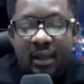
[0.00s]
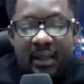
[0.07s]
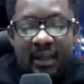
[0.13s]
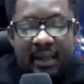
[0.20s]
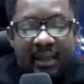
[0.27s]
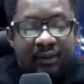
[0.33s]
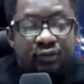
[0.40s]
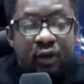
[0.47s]

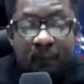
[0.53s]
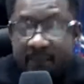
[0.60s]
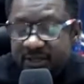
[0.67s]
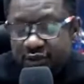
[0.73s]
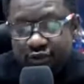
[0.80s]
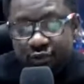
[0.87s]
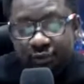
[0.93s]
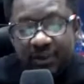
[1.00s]
Number two,
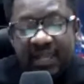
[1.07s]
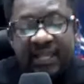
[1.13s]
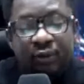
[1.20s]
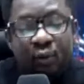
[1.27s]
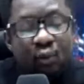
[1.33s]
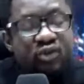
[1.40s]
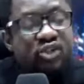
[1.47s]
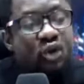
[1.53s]
in whose
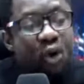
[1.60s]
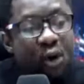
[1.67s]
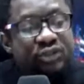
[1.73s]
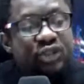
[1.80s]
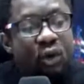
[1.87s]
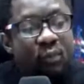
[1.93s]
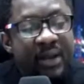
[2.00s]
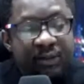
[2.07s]
culture were
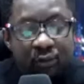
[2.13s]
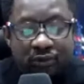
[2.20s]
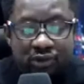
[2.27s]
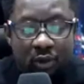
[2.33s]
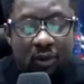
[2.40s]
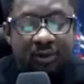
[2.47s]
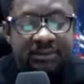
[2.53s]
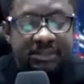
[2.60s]
you
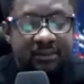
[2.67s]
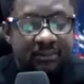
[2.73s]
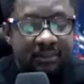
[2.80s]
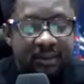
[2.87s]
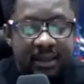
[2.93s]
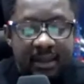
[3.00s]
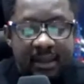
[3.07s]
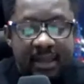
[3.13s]
taught?
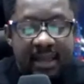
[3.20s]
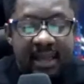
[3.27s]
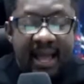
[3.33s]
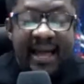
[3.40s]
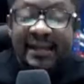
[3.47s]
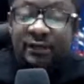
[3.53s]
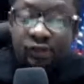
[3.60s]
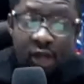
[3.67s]
And
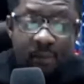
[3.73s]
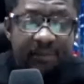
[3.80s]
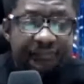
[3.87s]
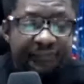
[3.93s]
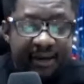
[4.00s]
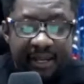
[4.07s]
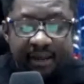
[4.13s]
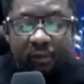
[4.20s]
number three,
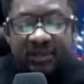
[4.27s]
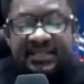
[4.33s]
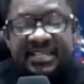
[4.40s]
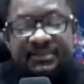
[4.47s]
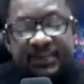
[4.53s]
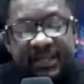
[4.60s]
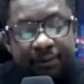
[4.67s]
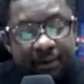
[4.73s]
what has been the
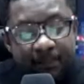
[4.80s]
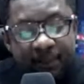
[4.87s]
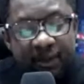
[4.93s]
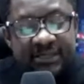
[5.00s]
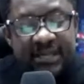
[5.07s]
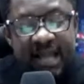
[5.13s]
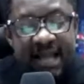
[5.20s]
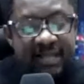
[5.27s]
report
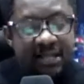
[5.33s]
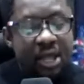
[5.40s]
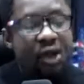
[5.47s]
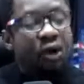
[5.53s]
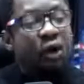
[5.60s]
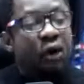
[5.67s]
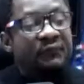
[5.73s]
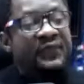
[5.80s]
card
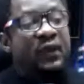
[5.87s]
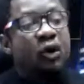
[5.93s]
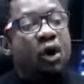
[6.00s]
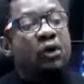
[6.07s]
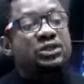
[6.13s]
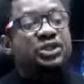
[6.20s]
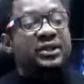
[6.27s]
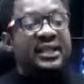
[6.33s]
of the culture
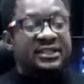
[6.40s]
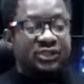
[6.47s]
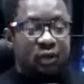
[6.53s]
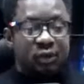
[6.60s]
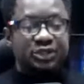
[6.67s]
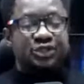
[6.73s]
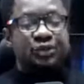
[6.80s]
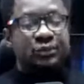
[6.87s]
that taught
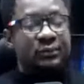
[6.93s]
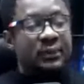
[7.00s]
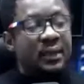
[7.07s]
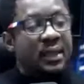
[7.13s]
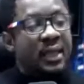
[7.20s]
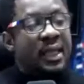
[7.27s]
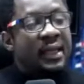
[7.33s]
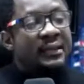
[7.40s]
you?
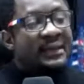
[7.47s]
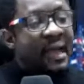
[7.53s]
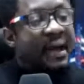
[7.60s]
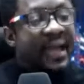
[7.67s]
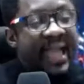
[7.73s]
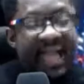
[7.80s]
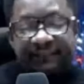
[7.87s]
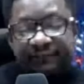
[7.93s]
Now,
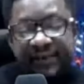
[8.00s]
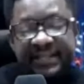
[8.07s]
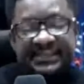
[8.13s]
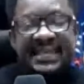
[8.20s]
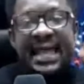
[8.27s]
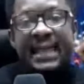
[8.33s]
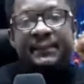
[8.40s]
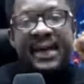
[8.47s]
every time
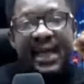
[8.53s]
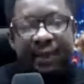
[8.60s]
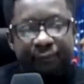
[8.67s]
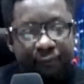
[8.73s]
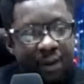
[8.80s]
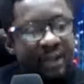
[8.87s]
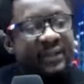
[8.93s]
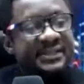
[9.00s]
I run a
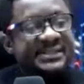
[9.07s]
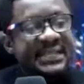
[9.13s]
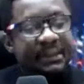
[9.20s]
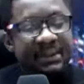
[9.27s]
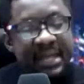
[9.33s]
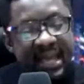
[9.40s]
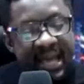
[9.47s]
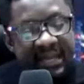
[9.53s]
seminar
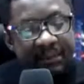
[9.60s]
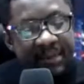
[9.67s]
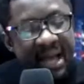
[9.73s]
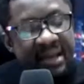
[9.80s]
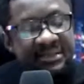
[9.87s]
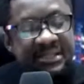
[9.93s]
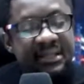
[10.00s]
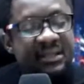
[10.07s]
and I'm asking
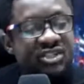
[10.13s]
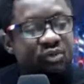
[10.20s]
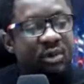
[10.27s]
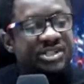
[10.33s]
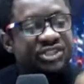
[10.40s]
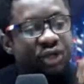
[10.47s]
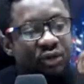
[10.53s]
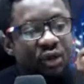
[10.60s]
this question,
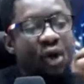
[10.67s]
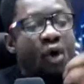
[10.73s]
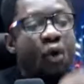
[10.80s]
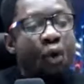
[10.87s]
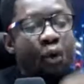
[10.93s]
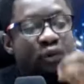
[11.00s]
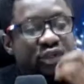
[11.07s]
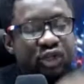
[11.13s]
who
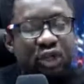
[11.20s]
taught you